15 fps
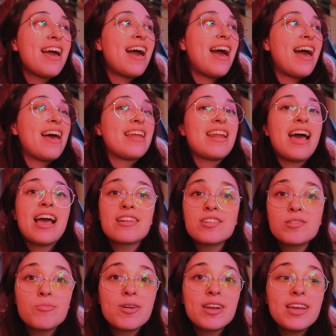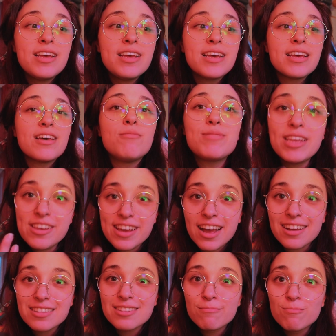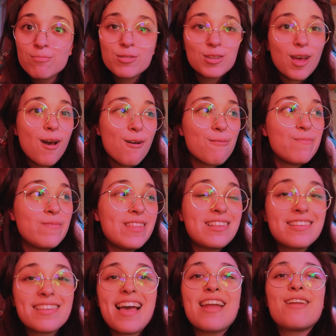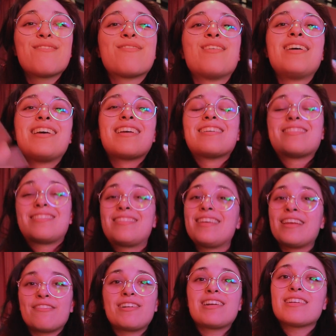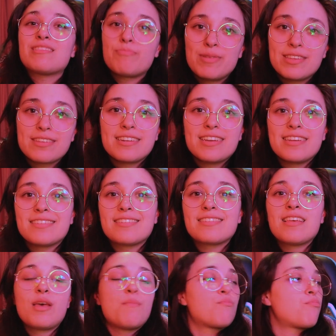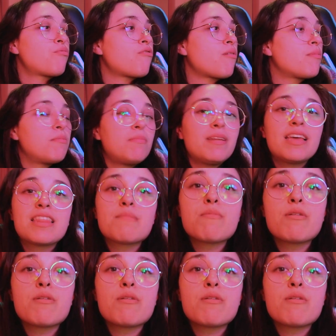And I just want to update you guys. So this is kind of serious business, probably the